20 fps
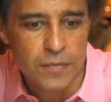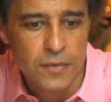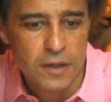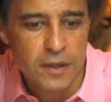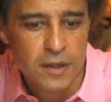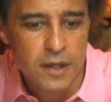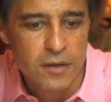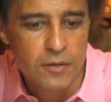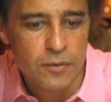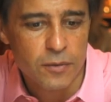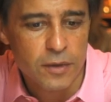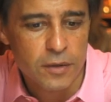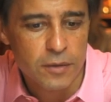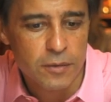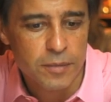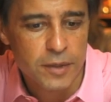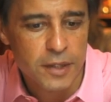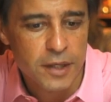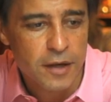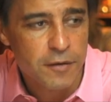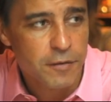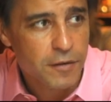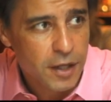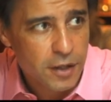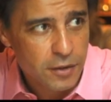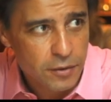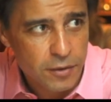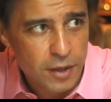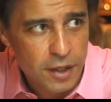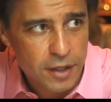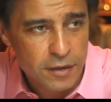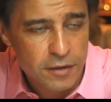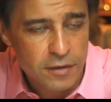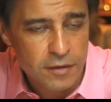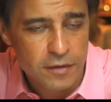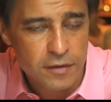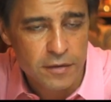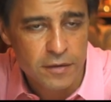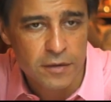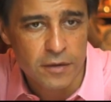that will be
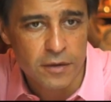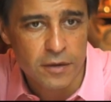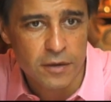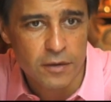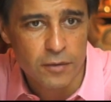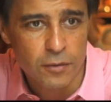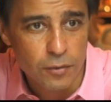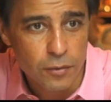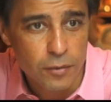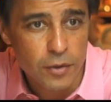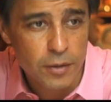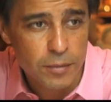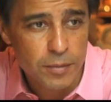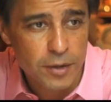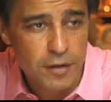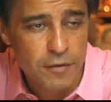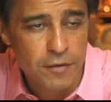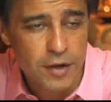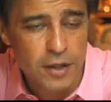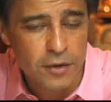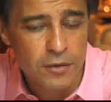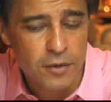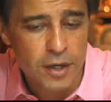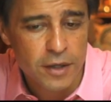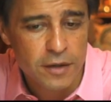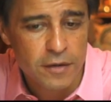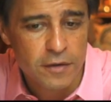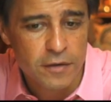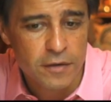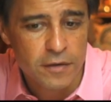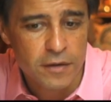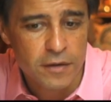evaluated, who will be evaluated